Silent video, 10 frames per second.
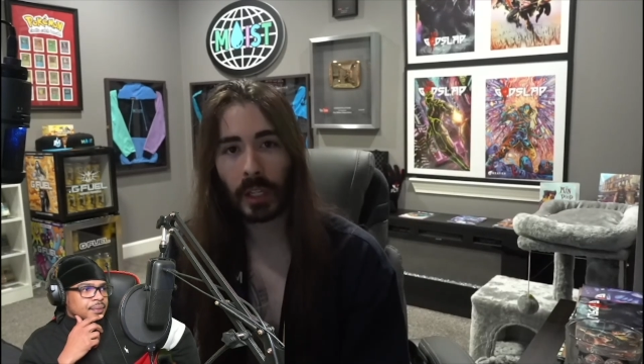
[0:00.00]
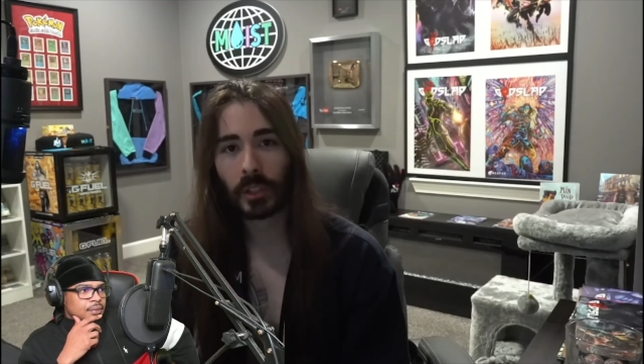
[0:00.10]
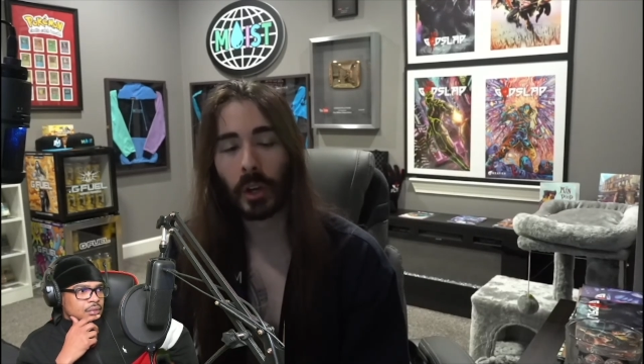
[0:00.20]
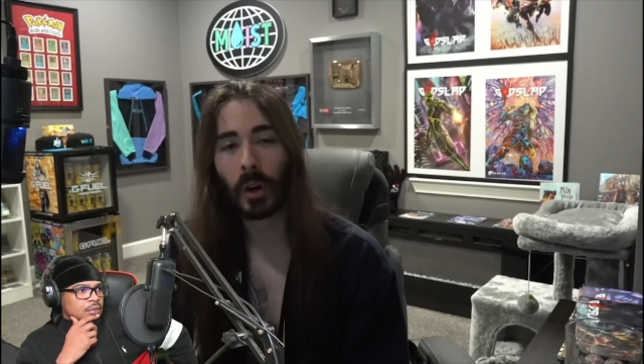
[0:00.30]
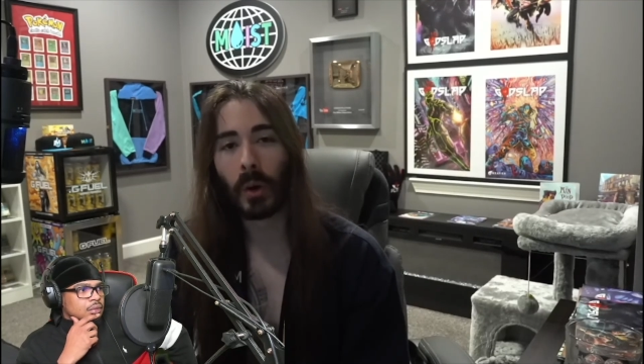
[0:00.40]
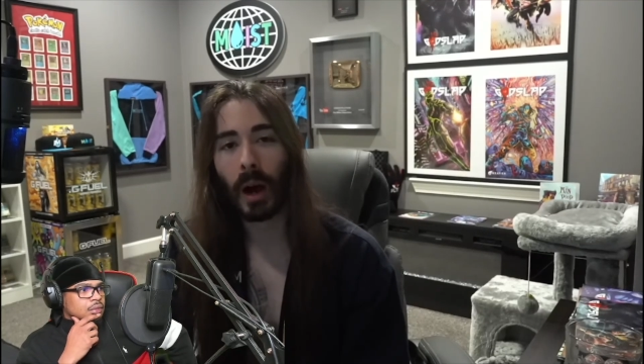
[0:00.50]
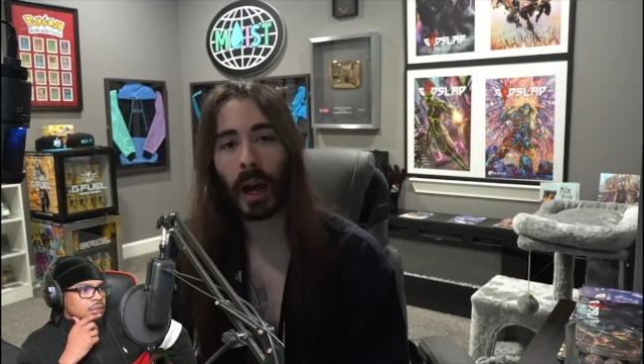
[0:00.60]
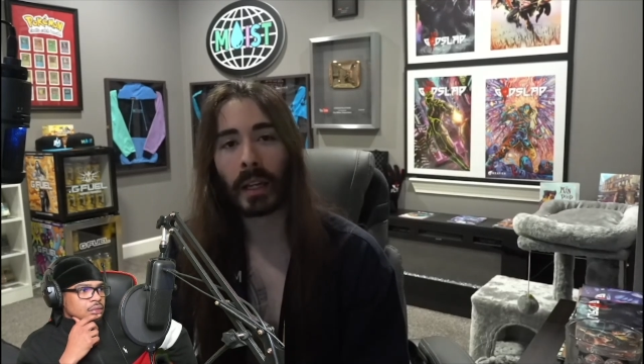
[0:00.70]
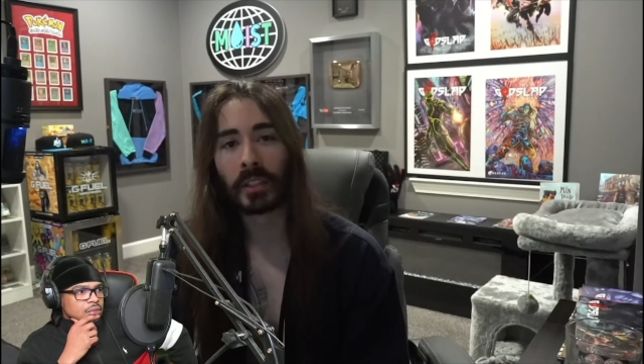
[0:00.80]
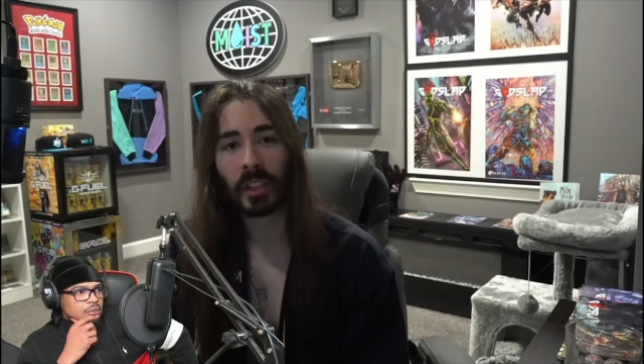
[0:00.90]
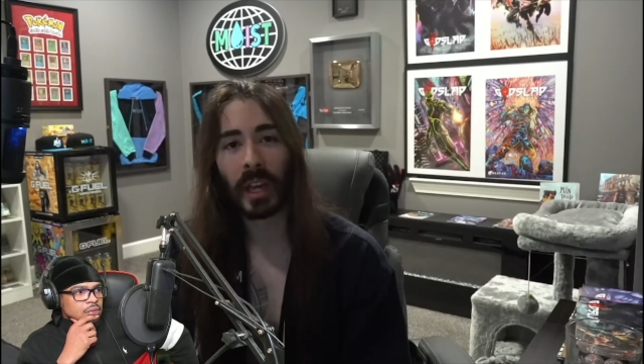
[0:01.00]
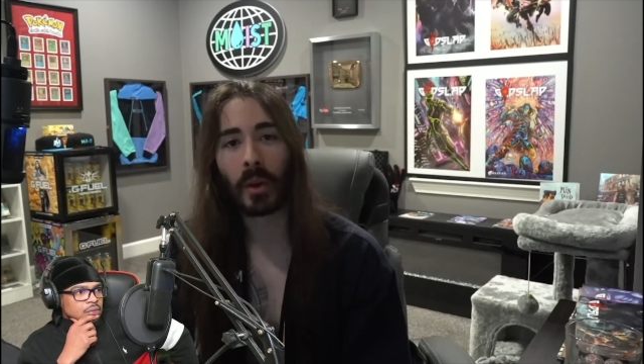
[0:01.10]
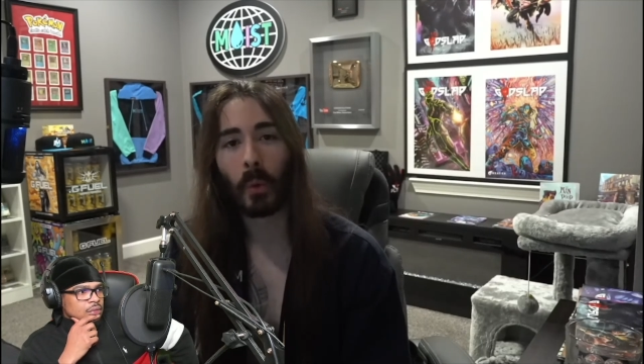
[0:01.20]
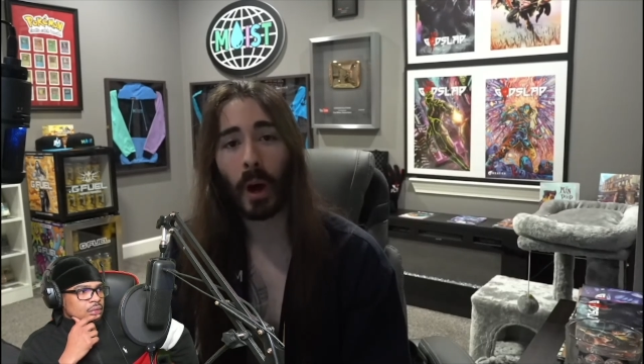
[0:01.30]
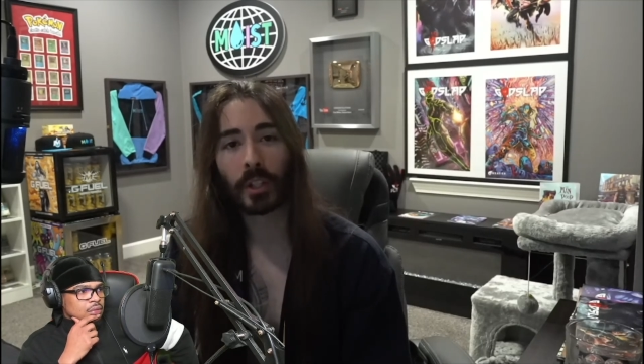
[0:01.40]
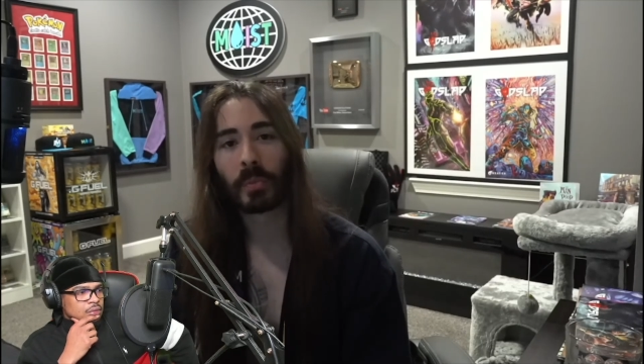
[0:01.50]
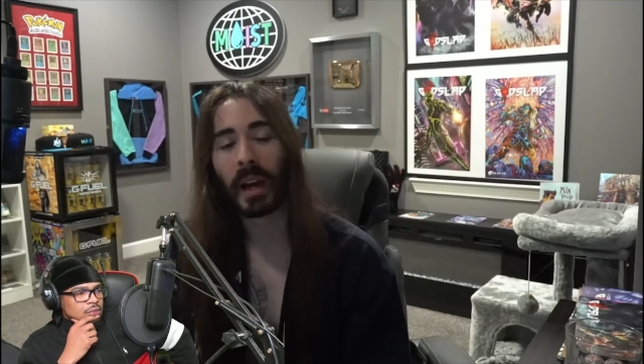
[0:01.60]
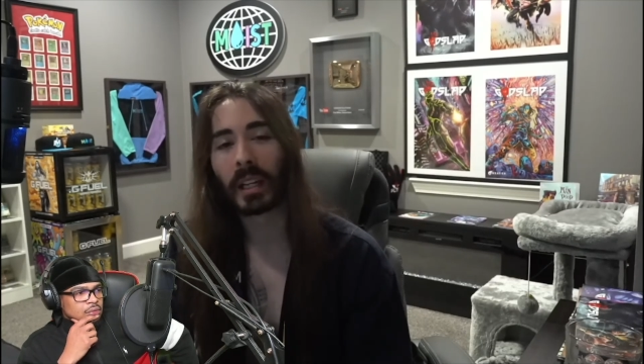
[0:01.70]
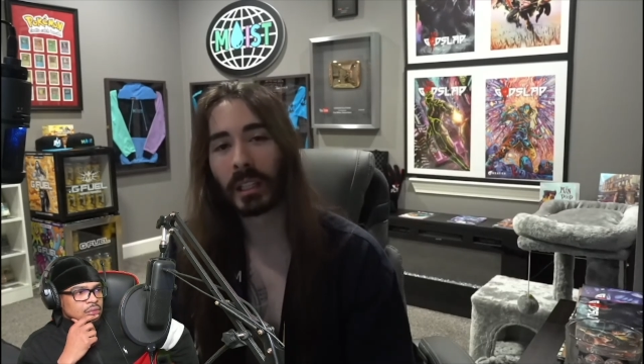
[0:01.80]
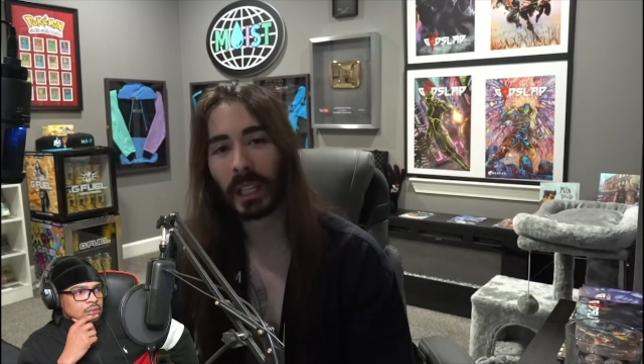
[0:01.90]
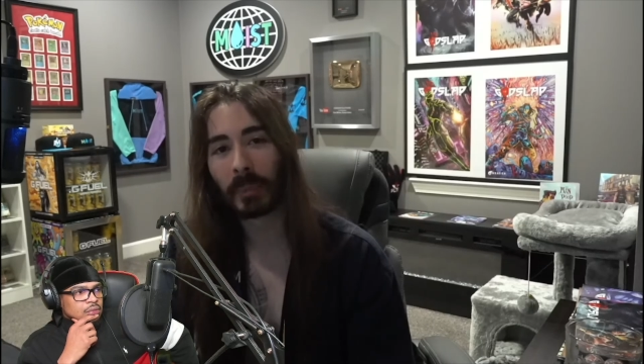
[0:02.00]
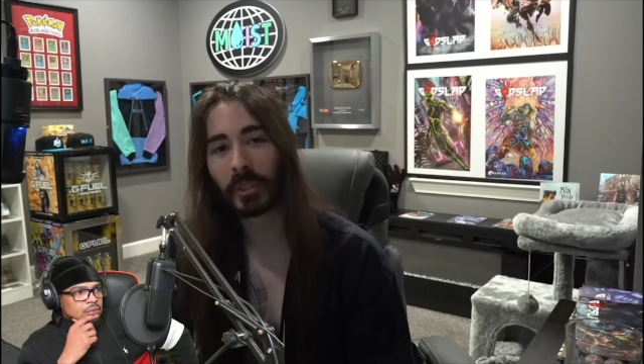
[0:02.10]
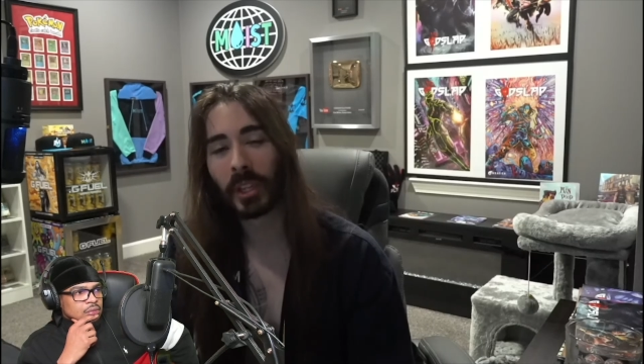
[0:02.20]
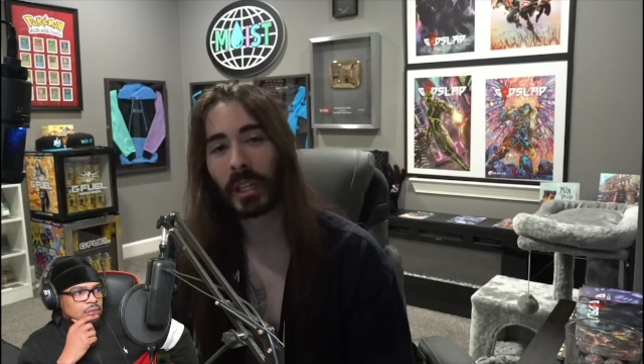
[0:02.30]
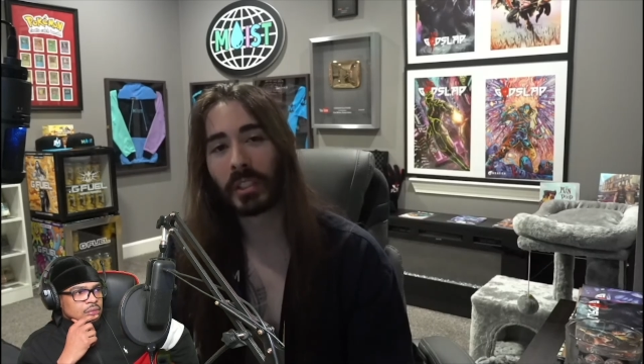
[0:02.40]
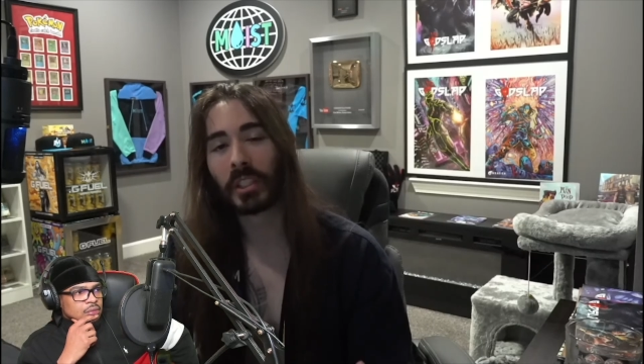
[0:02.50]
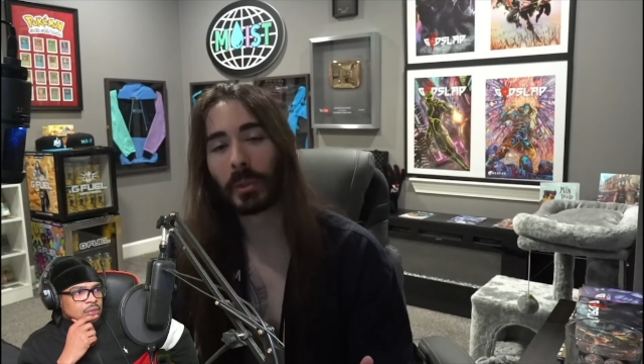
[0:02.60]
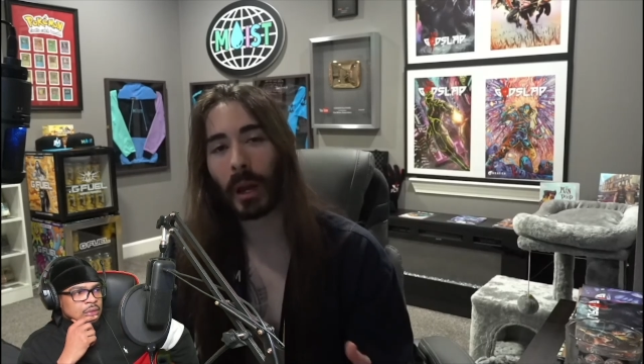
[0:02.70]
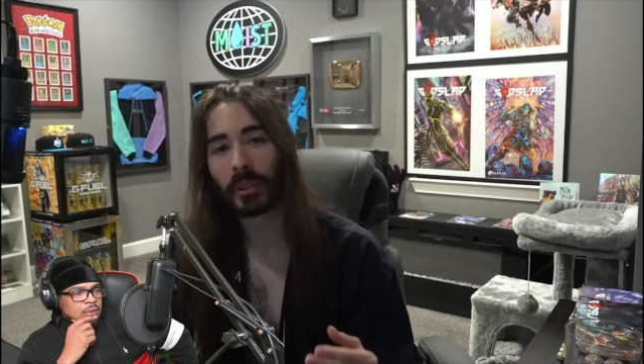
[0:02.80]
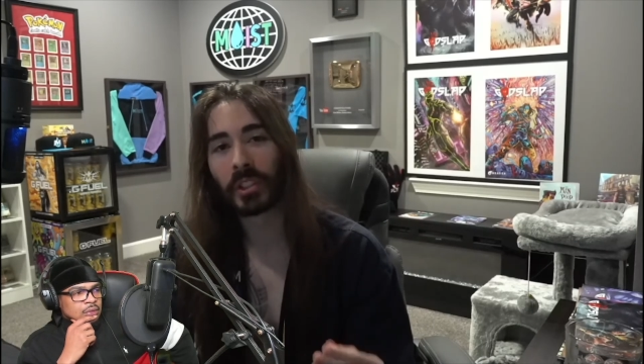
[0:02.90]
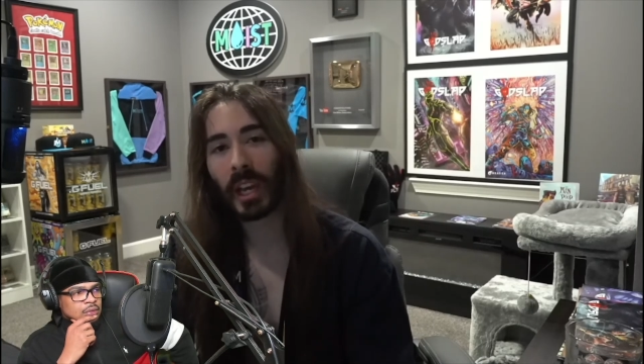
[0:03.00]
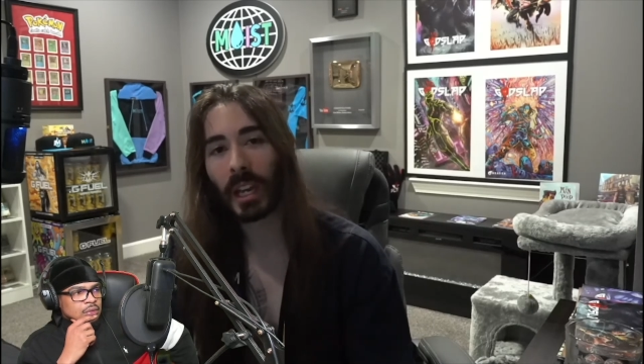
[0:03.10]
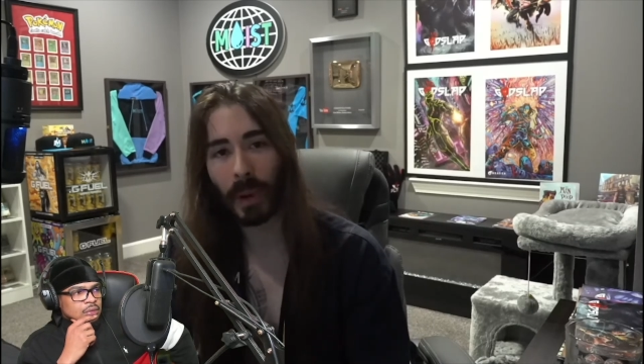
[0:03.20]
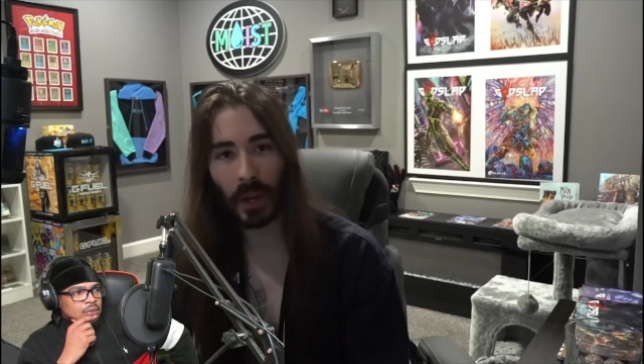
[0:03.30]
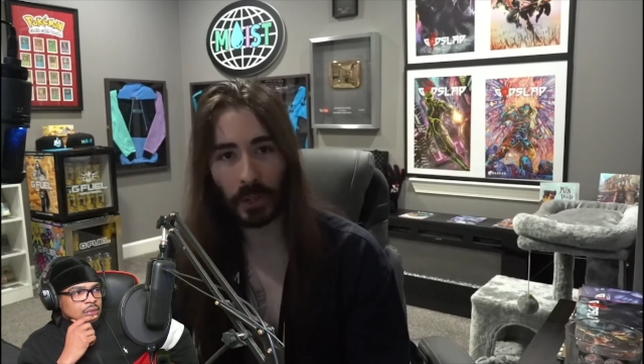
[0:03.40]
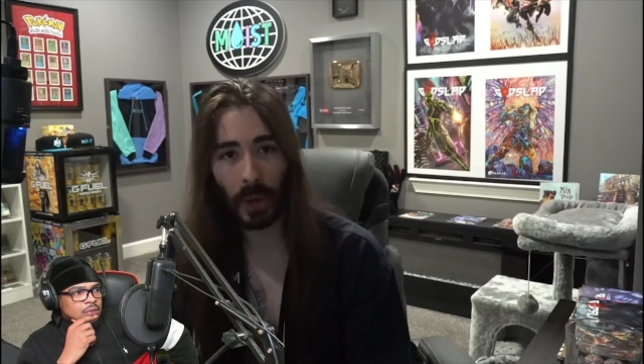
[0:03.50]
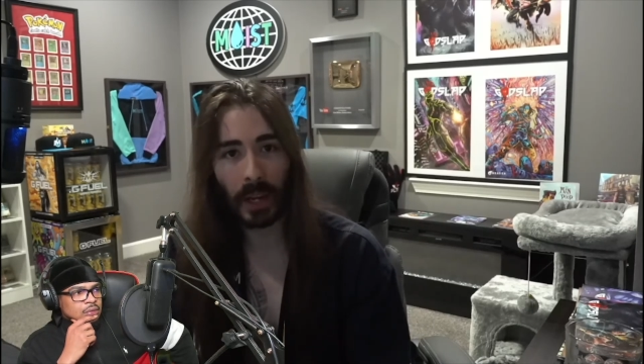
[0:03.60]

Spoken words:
So I said, watch my clips to see what I was saying about you.